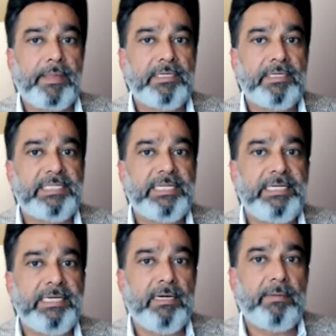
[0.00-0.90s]

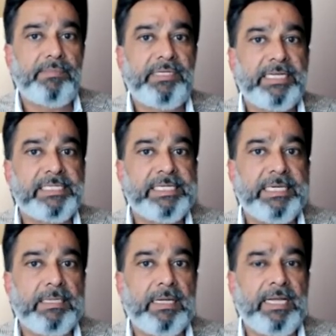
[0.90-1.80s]
setting up,
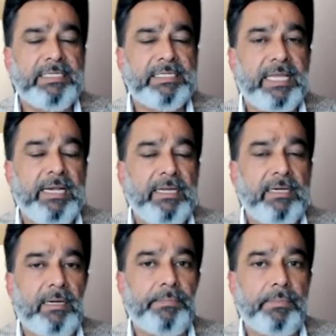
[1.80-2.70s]
testing, and scaling
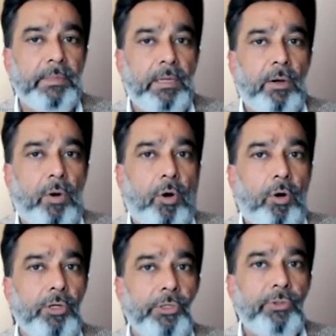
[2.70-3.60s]
up all
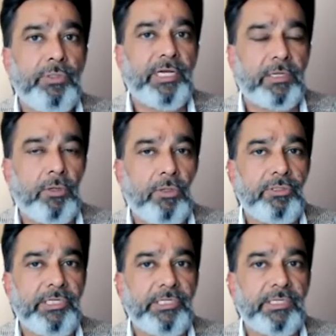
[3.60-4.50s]
new
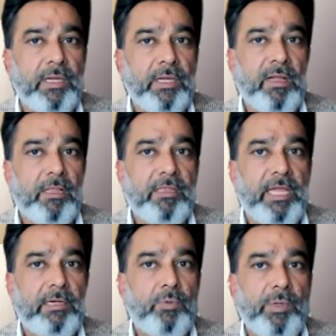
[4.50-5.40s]
technologies
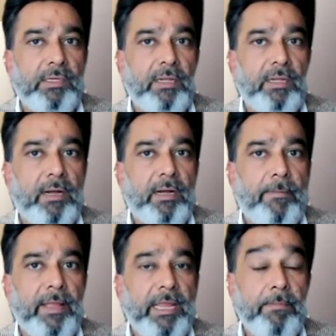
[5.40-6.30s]
that will
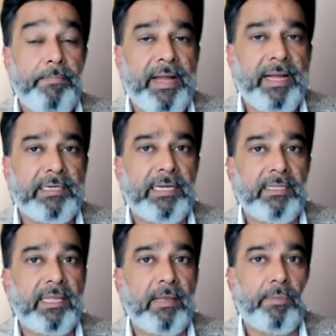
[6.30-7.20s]
impact
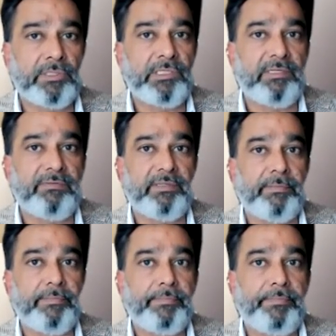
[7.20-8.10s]
healthcare positively.
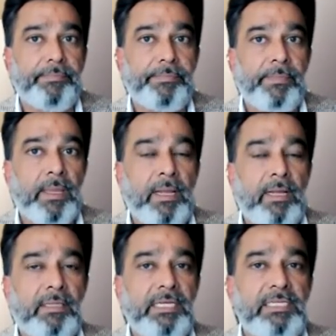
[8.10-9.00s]

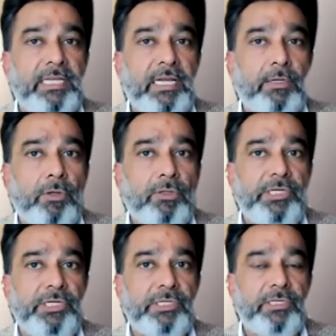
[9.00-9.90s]
These
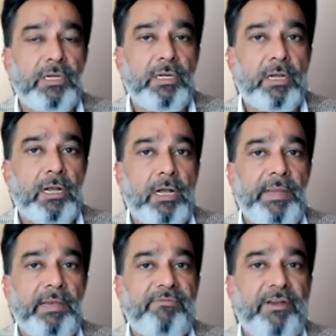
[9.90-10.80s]
technologies come
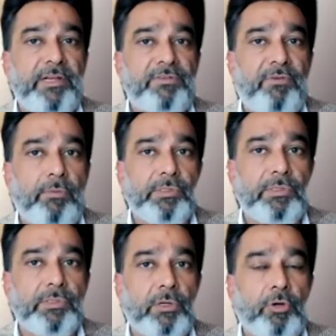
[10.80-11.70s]
in various
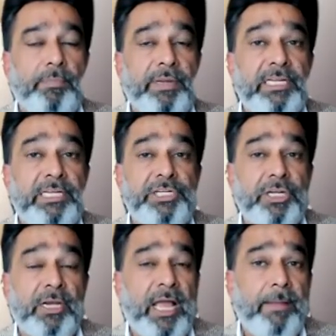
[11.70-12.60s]
forms, could be digital
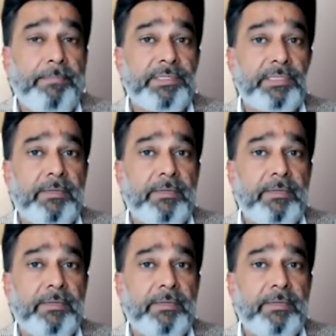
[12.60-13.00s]
apps,